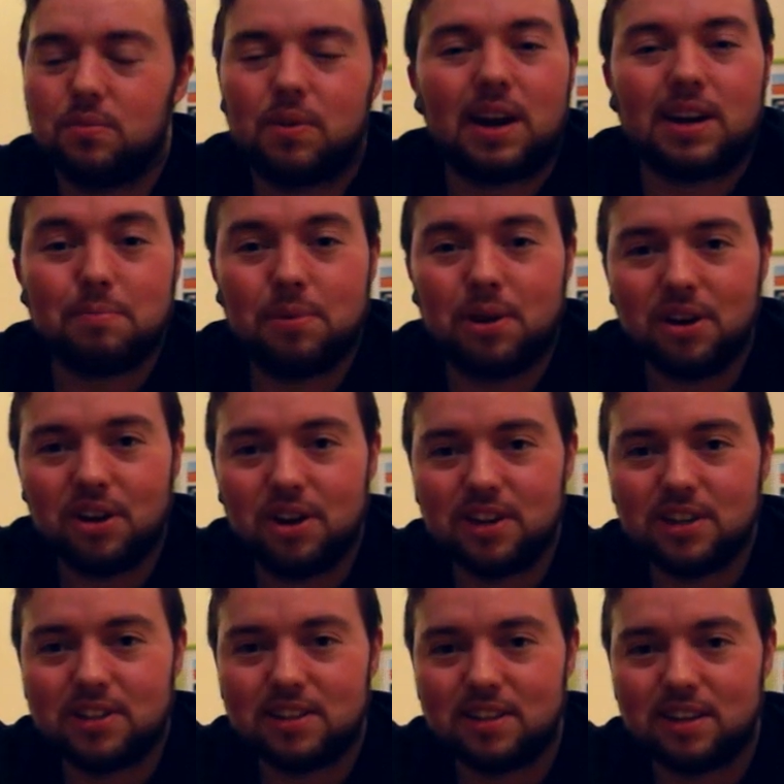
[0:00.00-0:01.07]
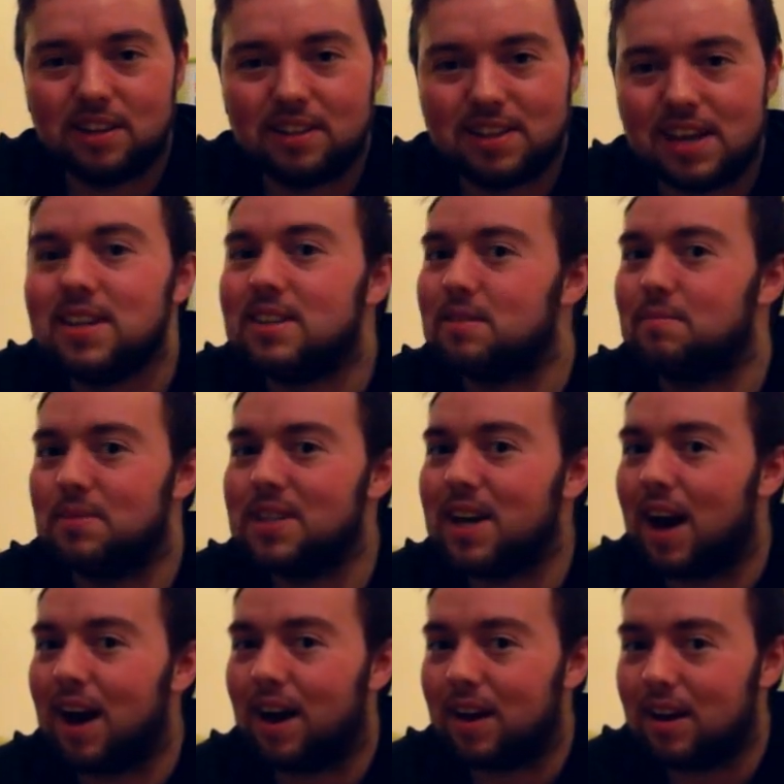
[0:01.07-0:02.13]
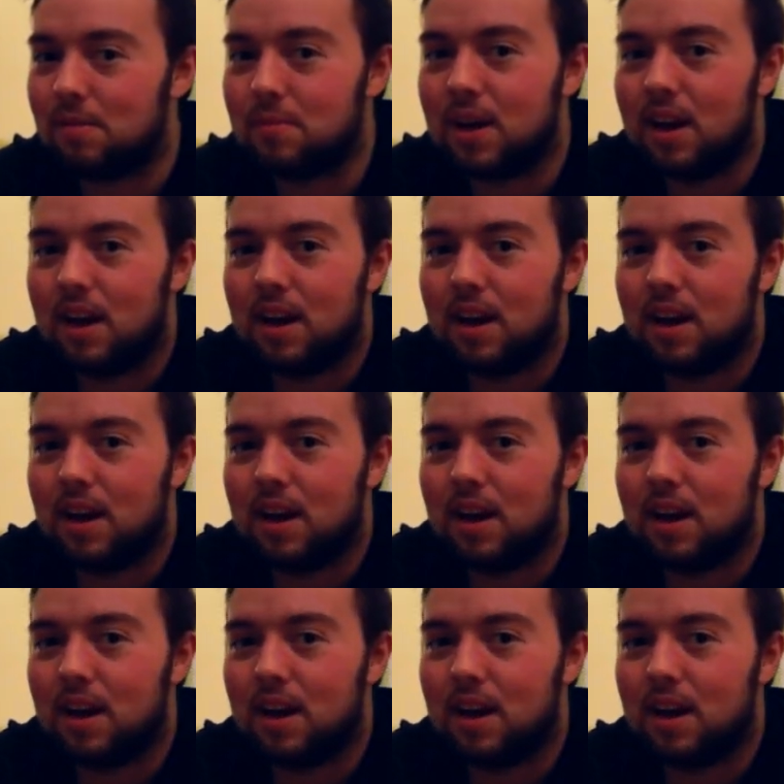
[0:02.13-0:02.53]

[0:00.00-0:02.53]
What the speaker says: right person, it takes some time.